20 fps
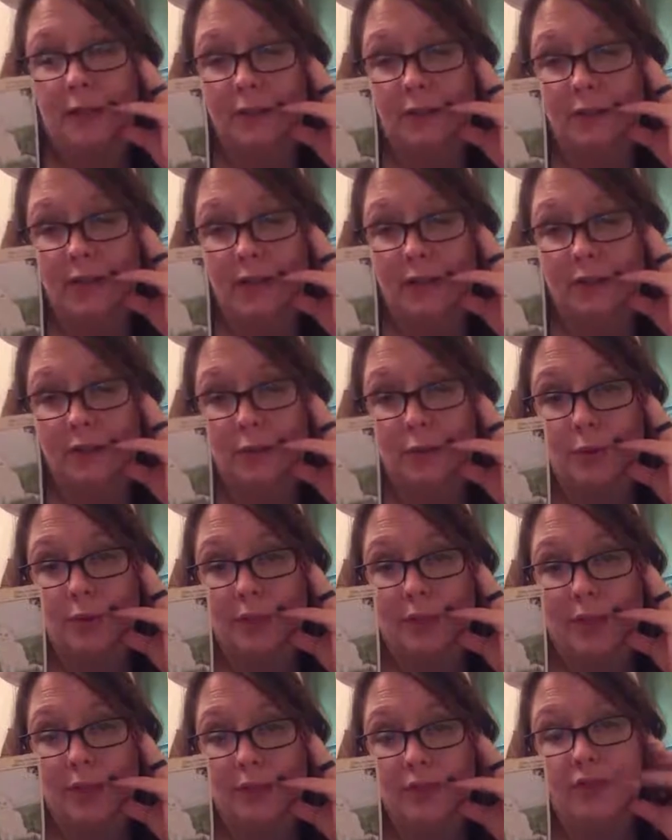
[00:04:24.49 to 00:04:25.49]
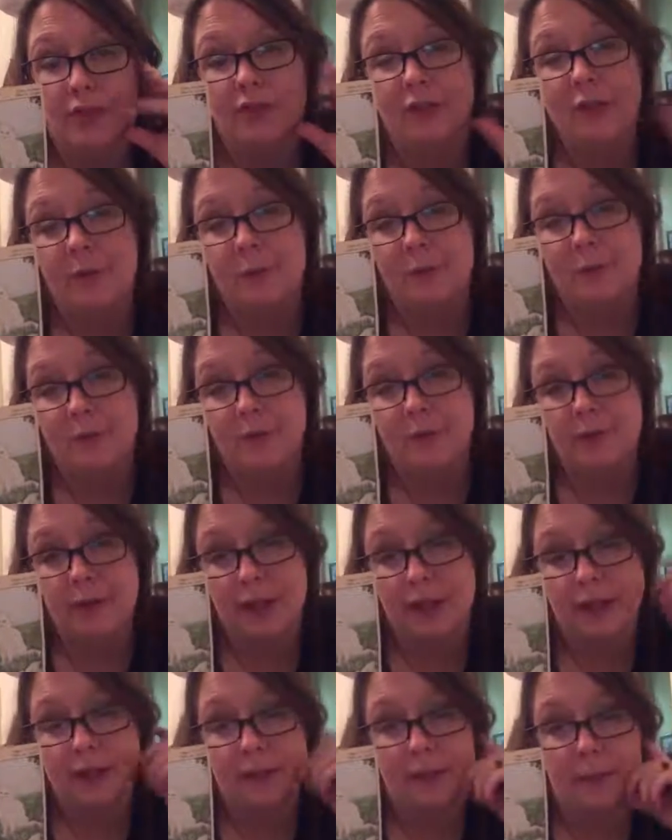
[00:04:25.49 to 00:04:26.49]
to get into a relationship and have
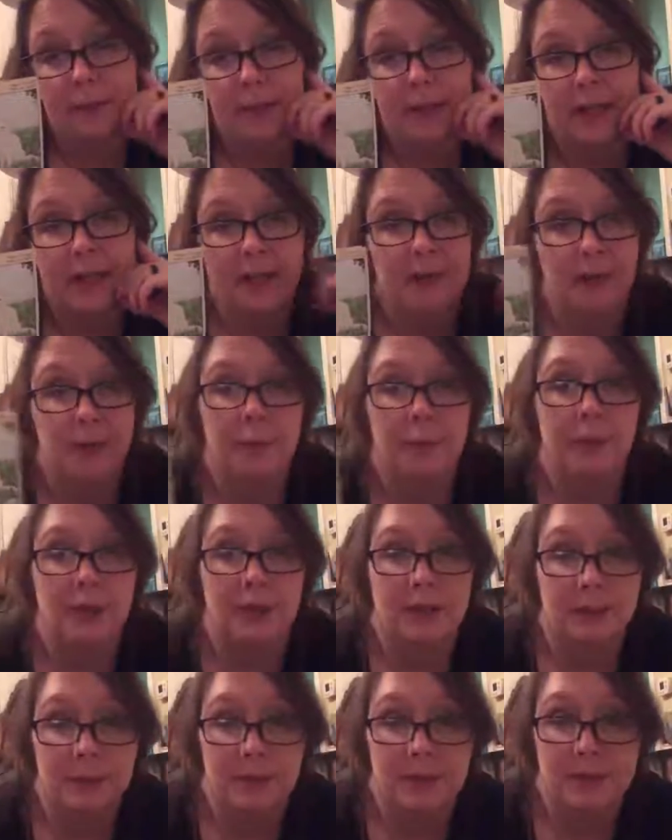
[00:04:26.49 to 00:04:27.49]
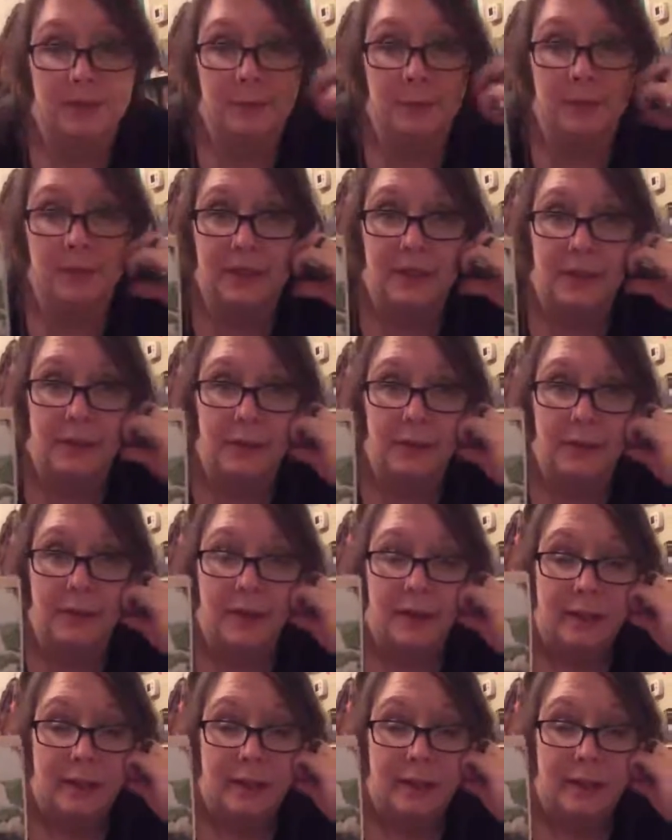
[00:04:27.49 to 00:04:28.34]
liked somebody or wanted to meet someone new,